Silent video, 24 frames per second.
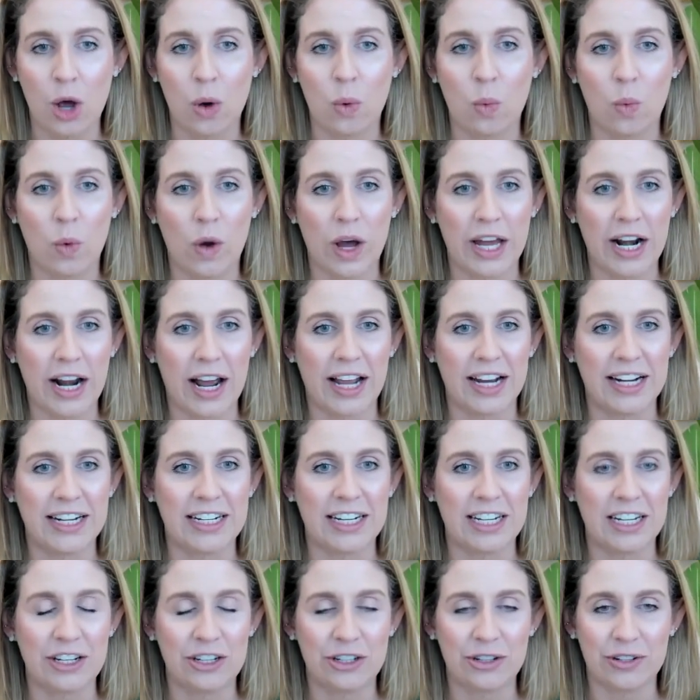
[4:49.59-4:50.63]
What I
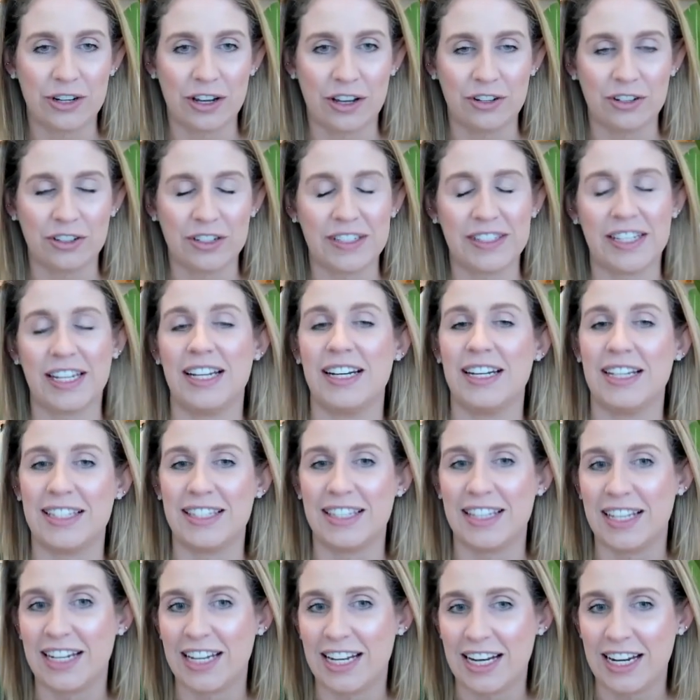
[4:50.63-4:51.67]
need you to understand
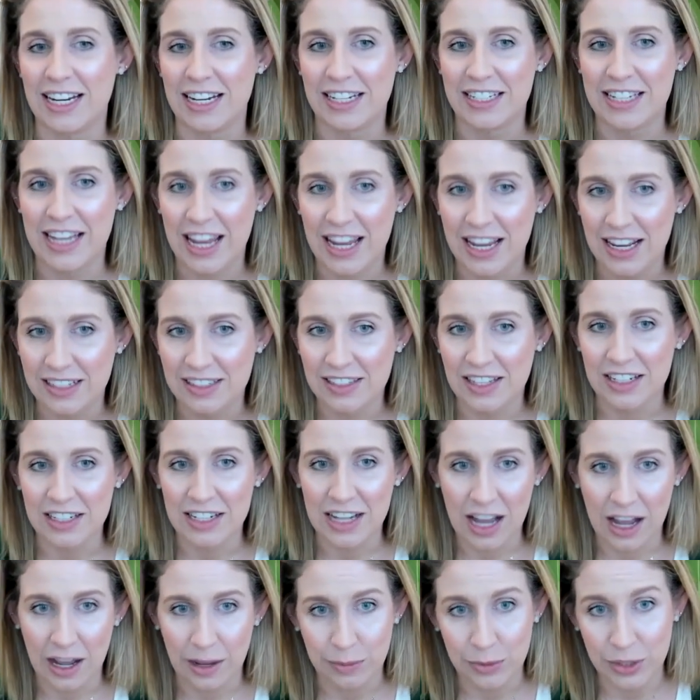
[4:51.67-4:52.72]
is that it takes
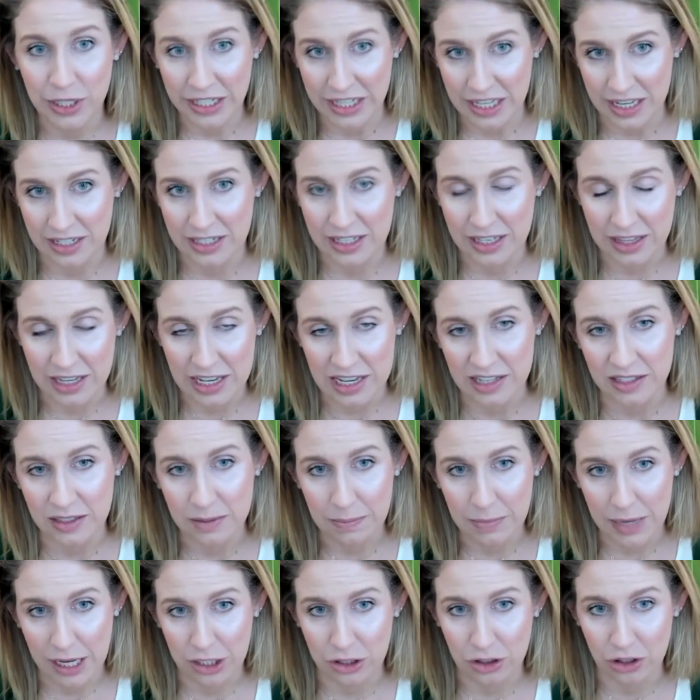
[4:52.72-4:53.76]
time to get to these
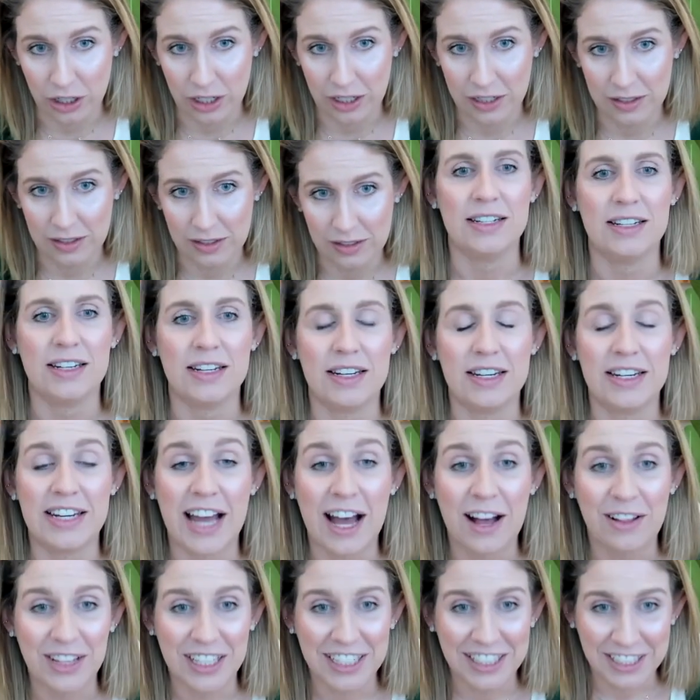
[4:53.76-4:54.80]
metrics.
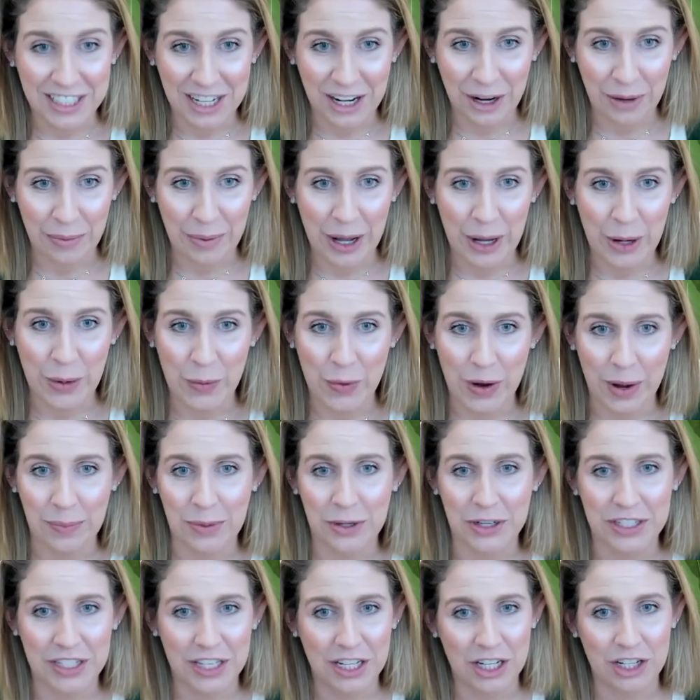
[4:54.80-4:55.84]
Now let's talk about what
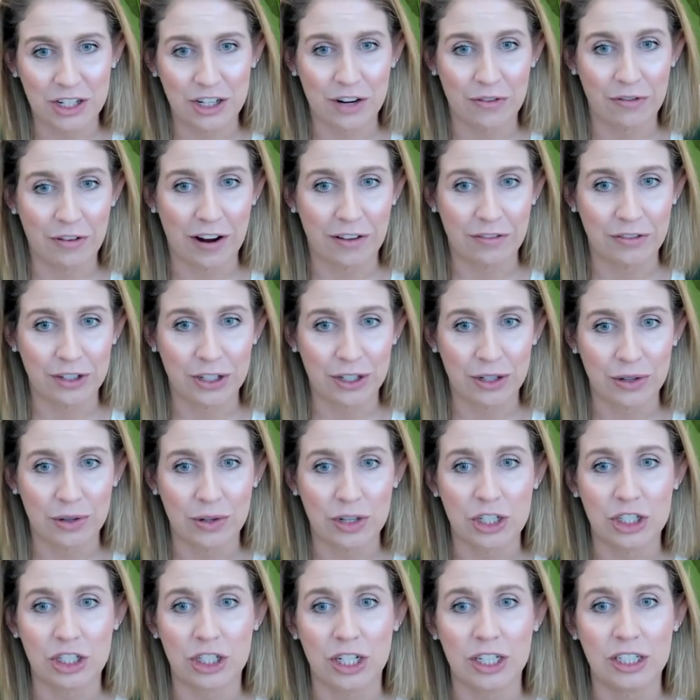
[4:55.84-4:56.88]
percentage of revenue
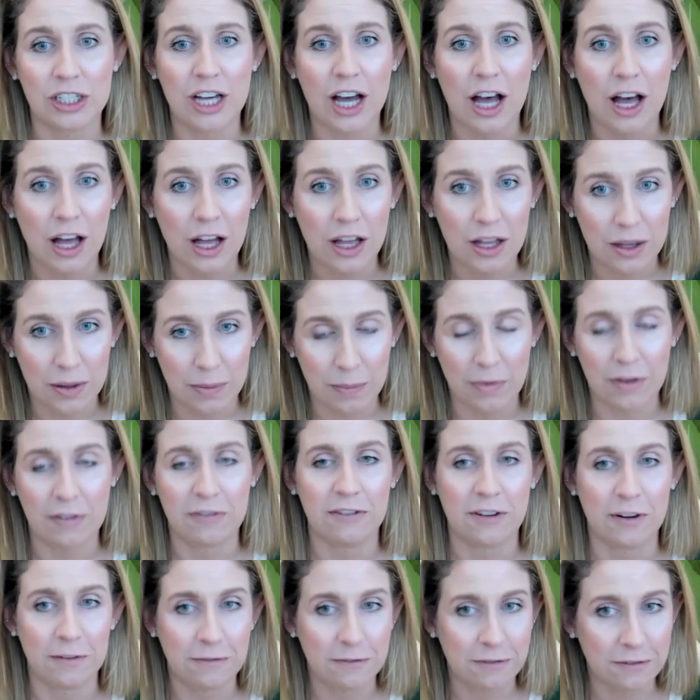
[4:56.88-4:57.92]
should come
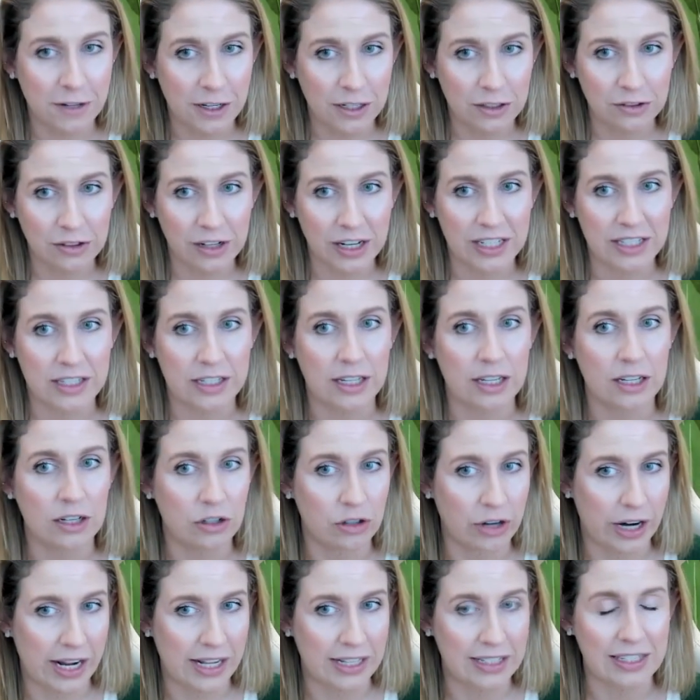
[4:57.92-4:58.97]
from fundraising,
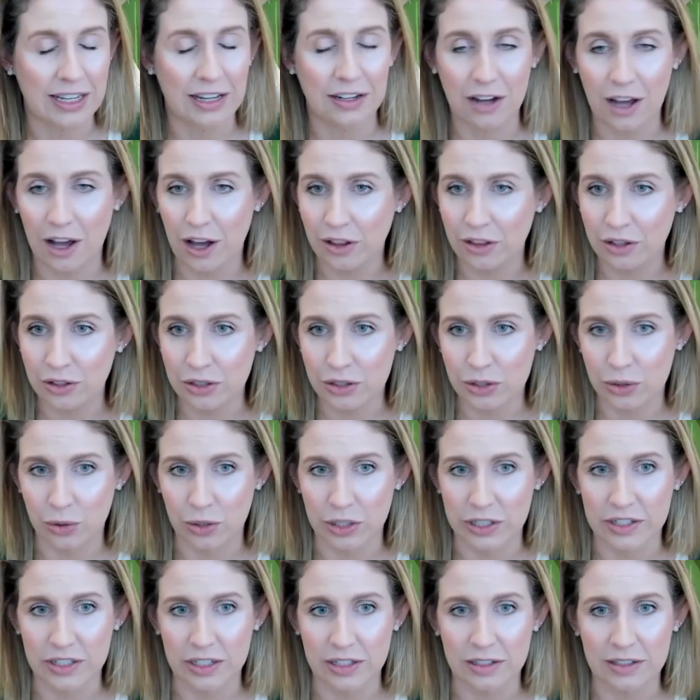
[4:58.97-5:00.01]
grants, and other
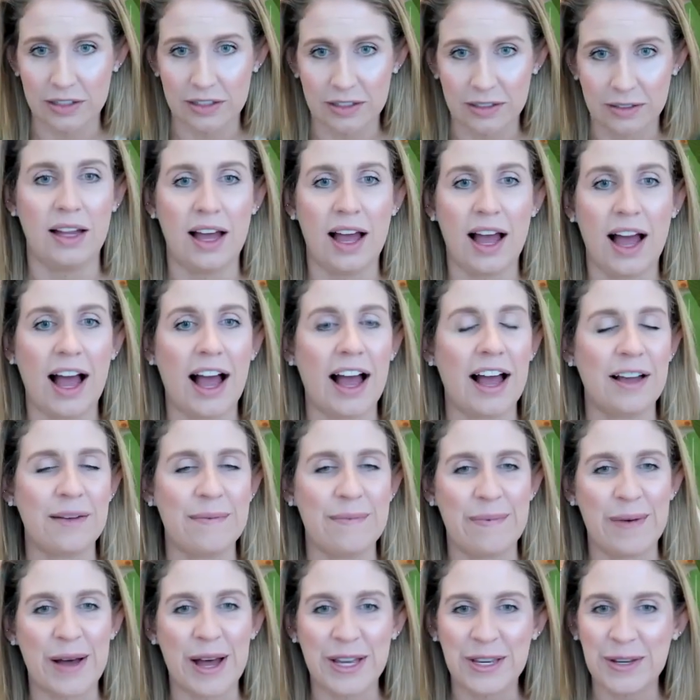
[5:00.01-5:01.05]
sources. I
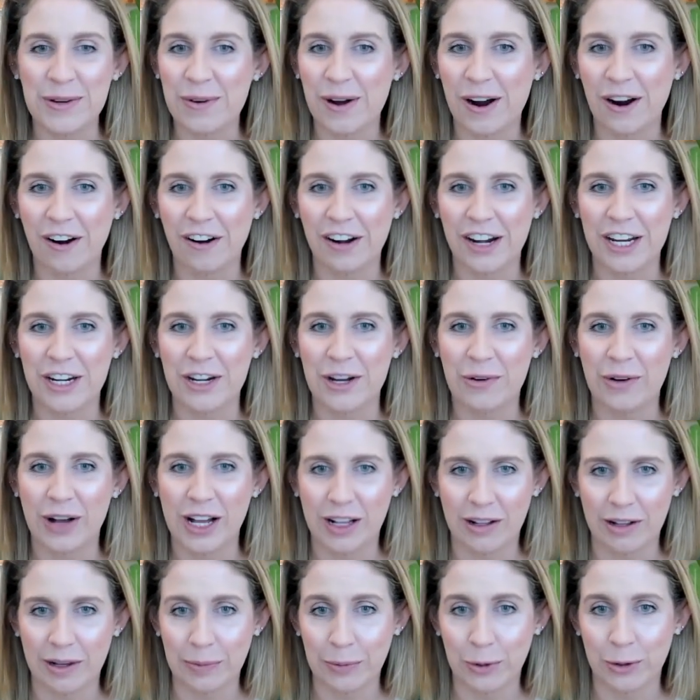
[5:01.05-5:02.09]
bet you already know
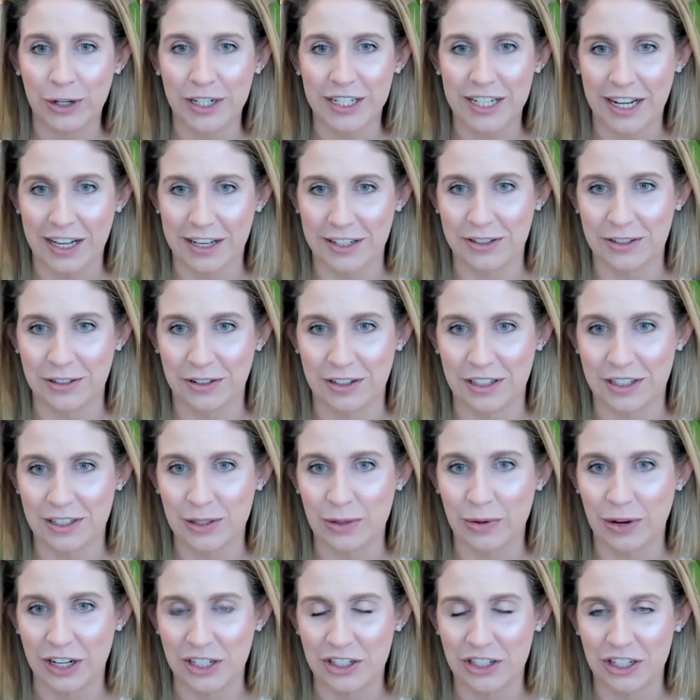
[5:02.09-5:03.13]
how I'm going to answer this
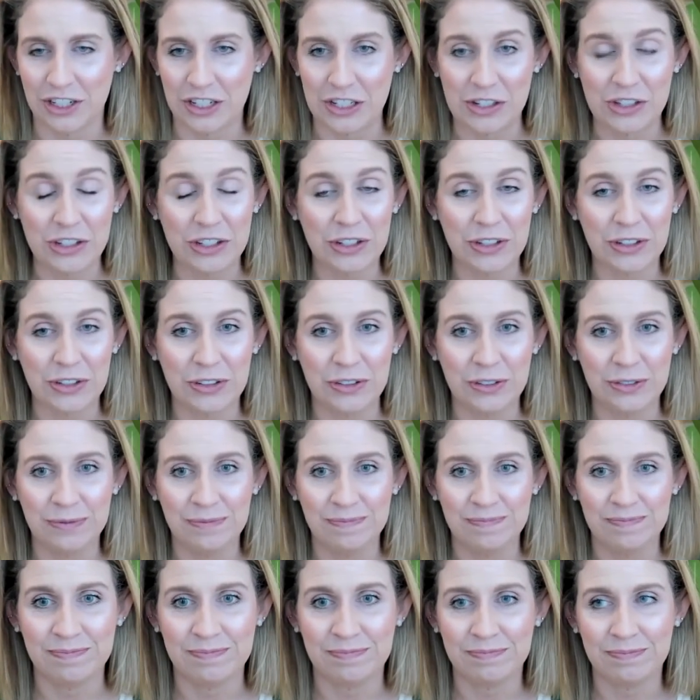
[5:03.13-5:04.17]
question too.
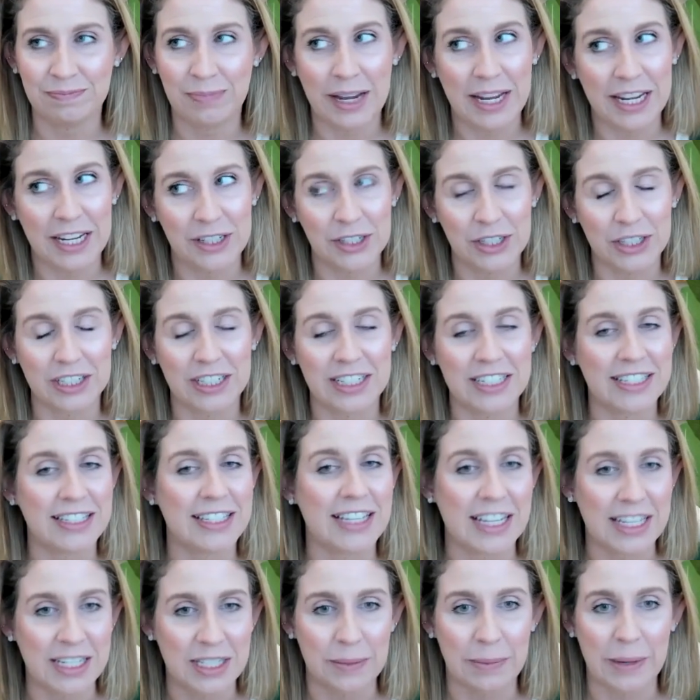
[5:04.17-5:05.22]
My answer is
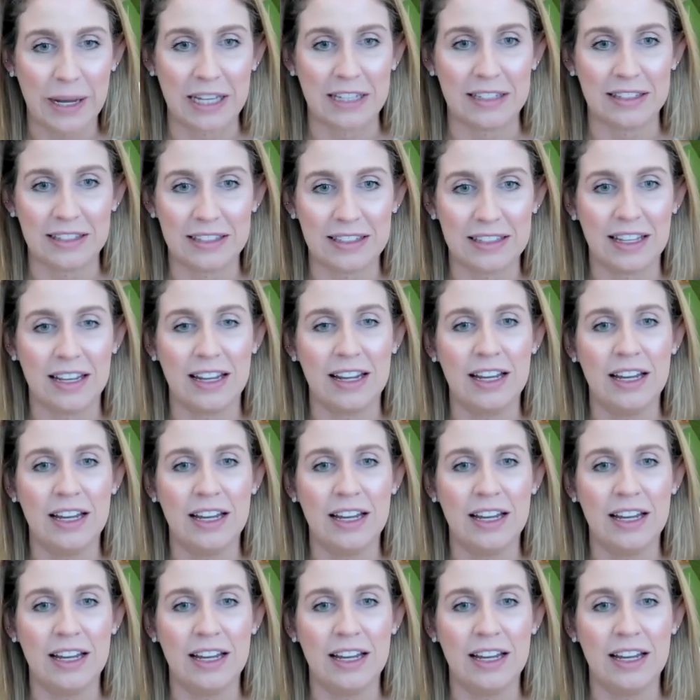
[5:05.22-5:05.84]
it depends.